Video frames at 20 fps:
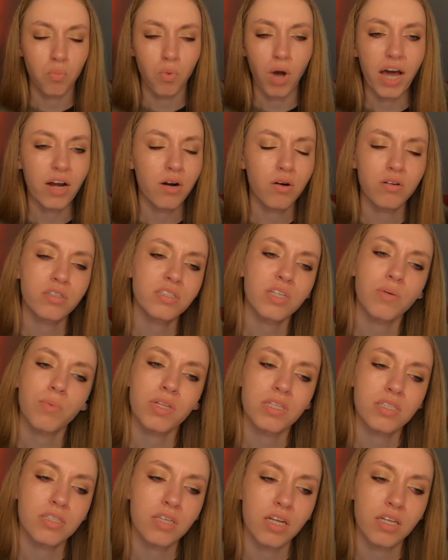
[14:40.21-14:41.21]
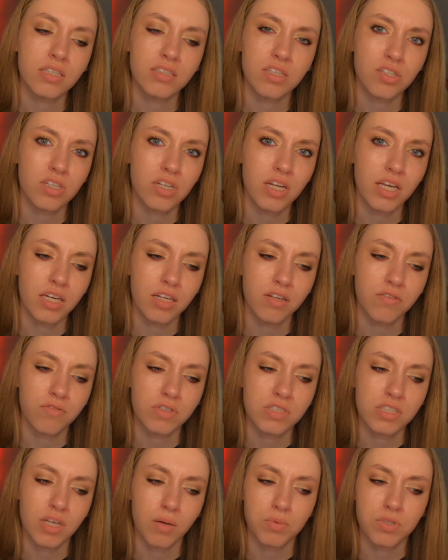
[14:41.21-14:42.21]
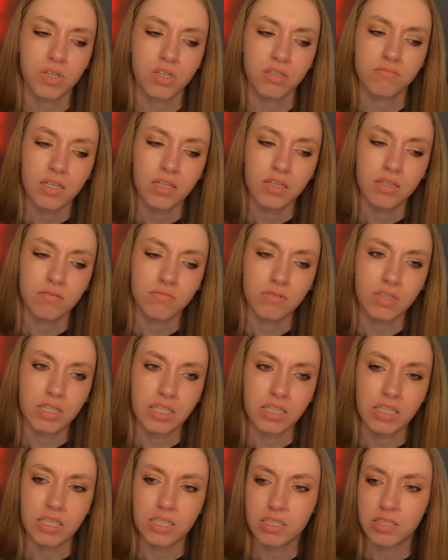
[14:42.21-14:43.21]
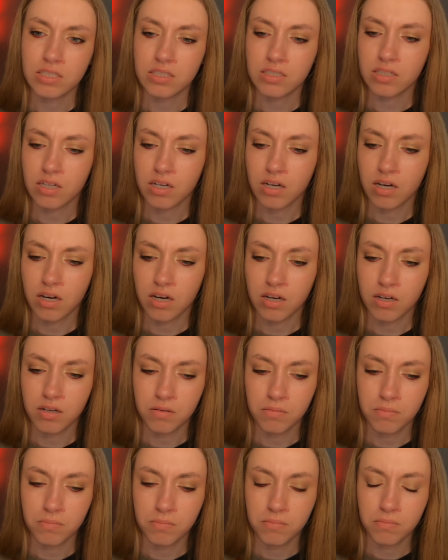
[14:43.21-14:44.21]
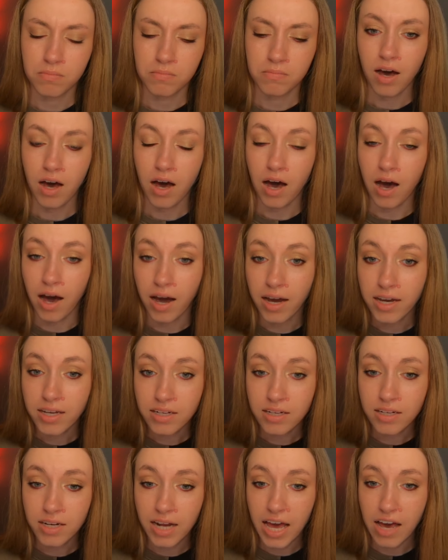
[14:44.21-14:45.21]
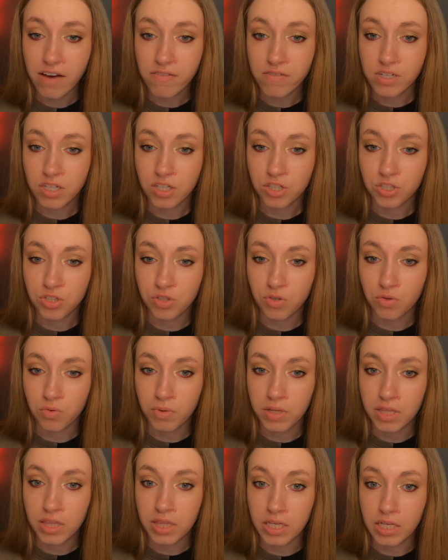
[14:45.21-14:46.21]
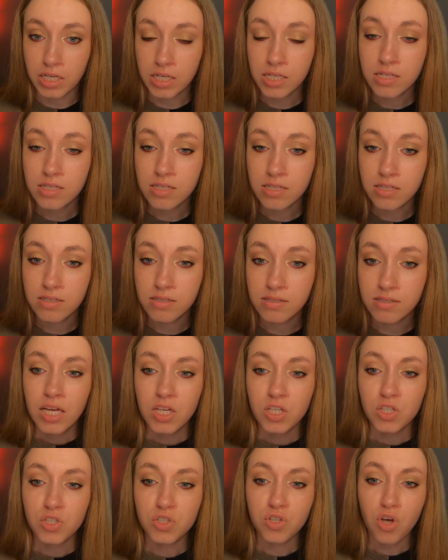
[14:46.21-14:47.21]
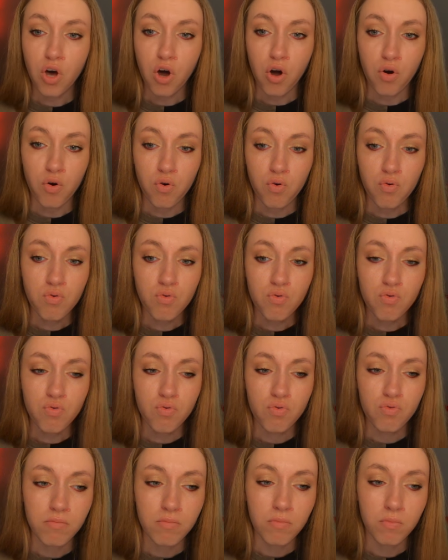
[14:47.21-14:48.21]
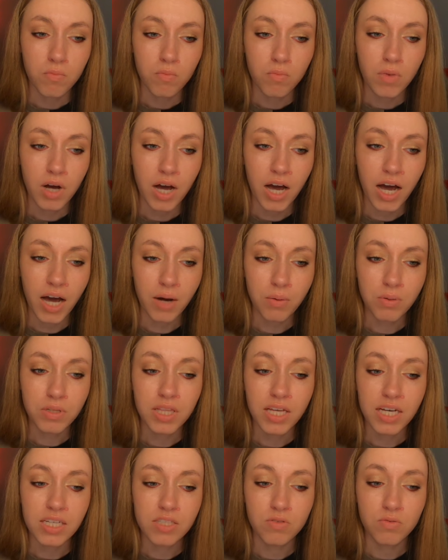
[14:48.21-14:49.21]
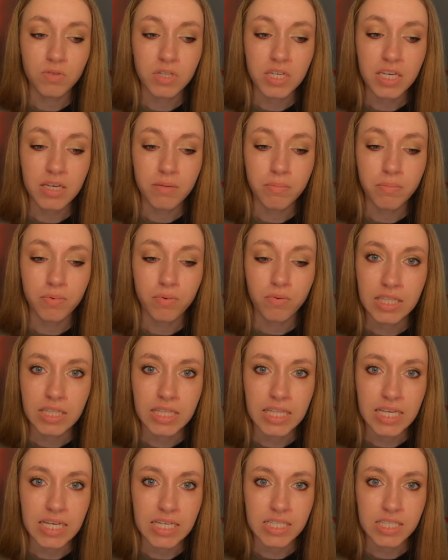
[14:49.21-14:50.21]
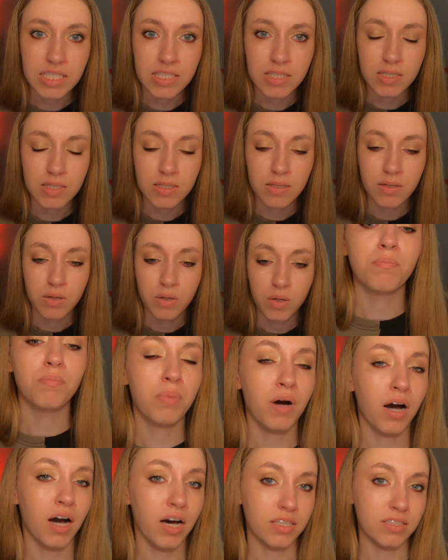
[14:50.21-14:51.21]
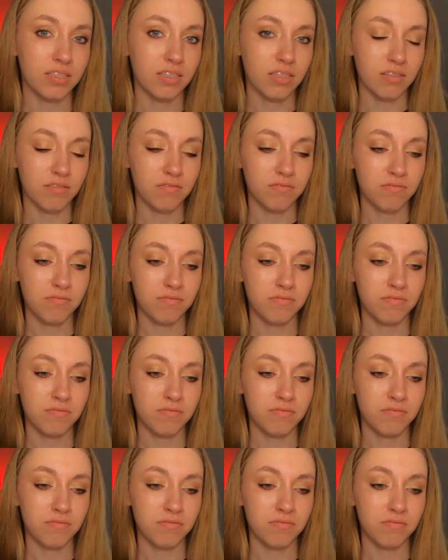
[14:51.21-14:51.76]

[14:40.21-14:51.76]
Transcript: I don't understand why this is getting such a negative reception reading this. Um, I didn't have an issue with it, so I would like to keep this positive